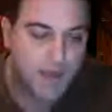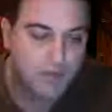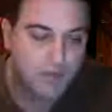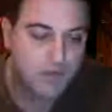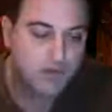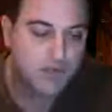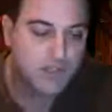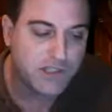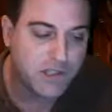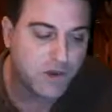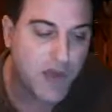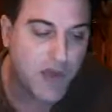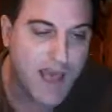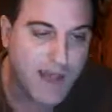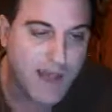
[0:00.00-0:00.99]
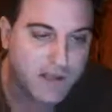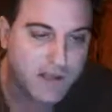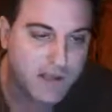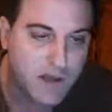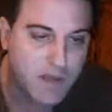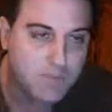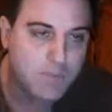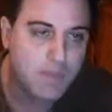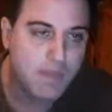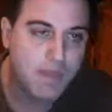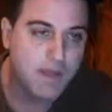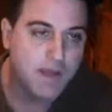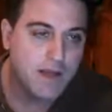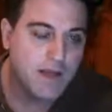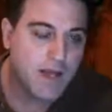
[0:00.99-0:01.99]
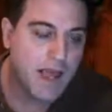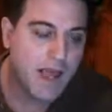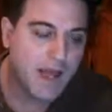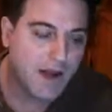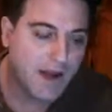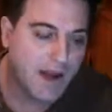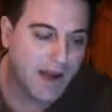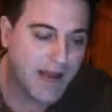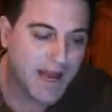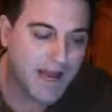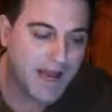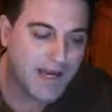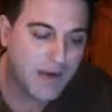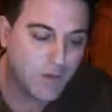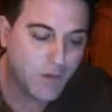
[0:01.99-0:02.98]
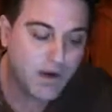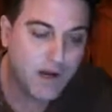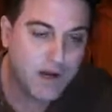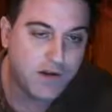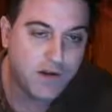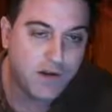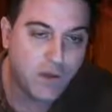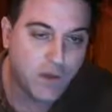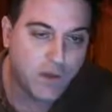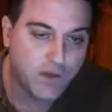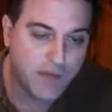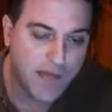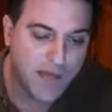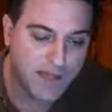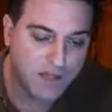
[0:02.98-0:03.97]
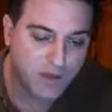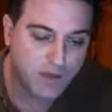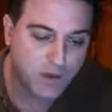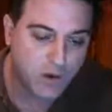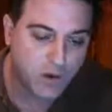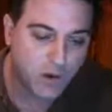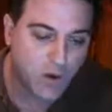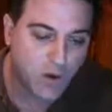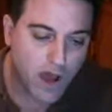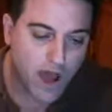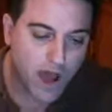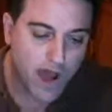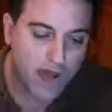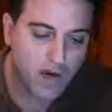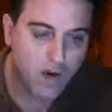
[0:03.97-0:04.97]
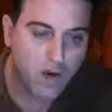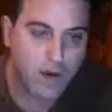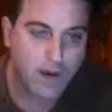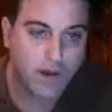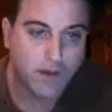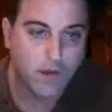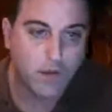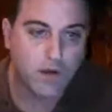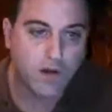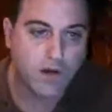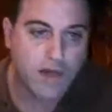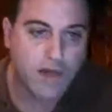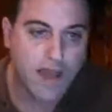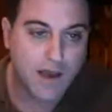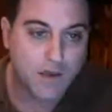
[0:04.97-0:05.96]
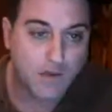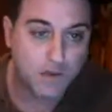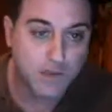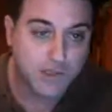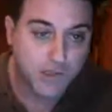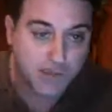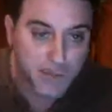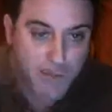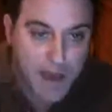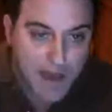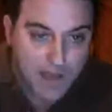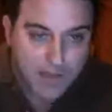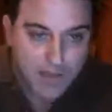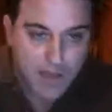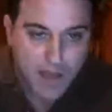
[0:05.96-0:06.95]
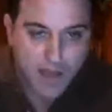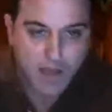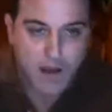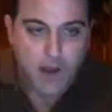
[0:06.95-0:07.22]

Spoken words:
but you still had some, and I didn't want to deal with that, so I created a workout using the BathMate